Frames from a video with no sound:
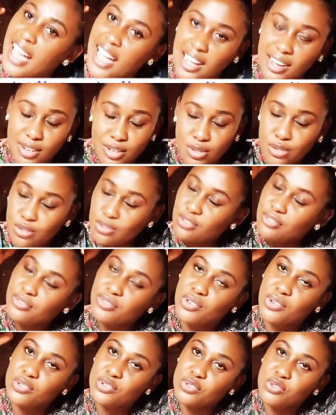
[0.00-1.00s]
angles
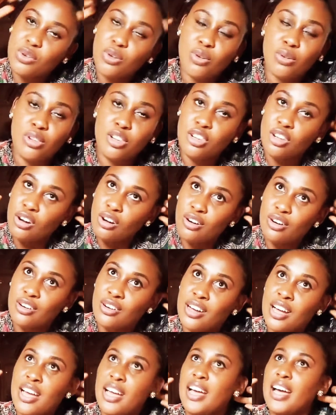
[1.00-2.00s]
for so long,
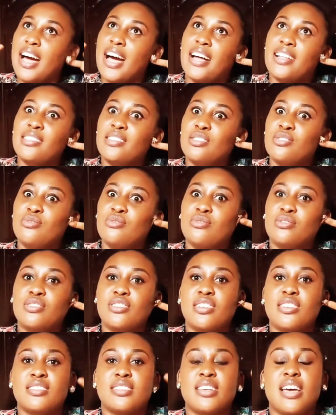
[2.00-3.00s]
and you
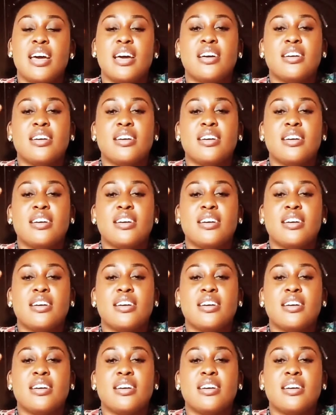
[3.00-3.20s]
just